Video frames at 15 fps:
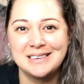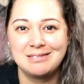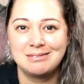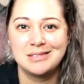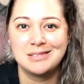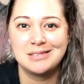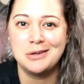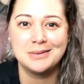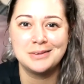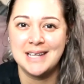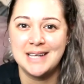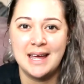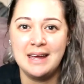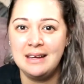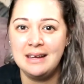not
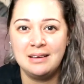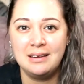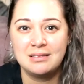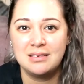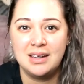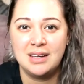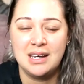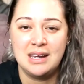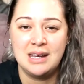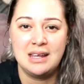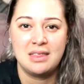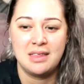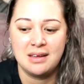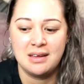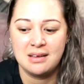saying
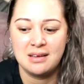anything.